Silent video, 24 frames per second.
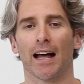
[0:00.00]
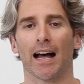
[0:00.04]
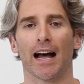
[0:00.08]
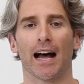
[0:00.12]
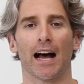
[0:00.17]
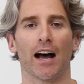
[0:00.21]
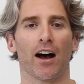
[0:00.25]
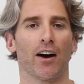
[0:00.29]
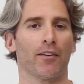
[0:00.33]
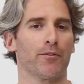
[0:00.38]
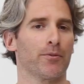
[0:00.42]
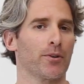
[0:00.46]

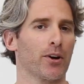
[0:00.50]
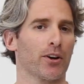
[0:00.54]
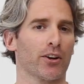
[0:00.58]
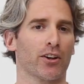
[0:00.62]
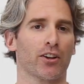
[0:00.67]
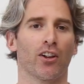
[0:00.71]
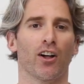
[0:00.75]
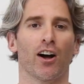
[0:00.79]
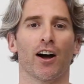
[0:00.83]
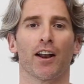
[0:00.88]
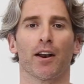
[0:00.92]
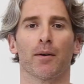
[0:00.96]
I've got a
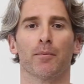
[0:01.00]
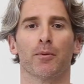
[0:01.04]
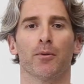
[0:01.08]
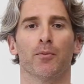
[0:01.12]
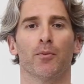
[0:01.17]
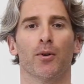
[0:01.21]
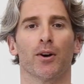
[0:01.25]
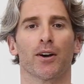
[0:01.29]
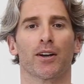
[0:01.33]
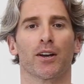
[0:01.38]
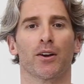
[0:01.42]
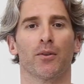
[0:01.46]
client I've
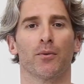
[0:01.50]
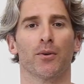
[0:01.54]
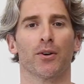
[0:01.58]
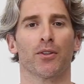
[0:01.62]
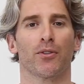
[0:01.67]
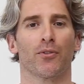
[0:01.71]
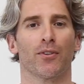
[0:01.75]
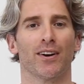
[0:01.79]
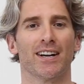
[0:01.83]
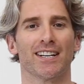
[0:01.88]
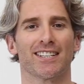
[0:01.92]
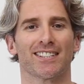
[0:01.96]
been working
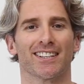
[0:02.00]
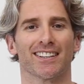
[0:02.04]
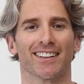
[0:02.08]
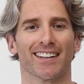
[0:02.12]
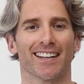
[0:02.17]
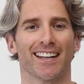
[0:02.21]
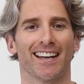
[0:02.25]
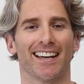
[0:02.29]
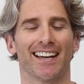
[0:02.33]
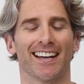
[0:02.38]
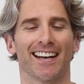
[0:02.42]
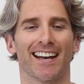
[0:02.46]
with
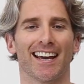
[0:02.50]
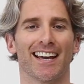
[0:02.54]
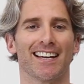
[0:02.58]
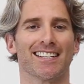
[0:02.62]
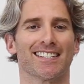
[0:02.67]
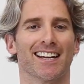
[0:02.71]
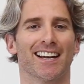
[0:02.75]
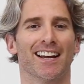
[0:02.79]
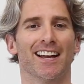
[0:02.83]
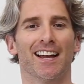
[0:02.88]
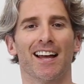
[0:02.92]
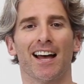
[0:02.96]
recently, and
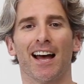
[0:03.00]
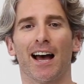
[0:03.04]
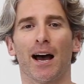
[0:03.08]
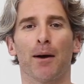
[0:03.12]
he's a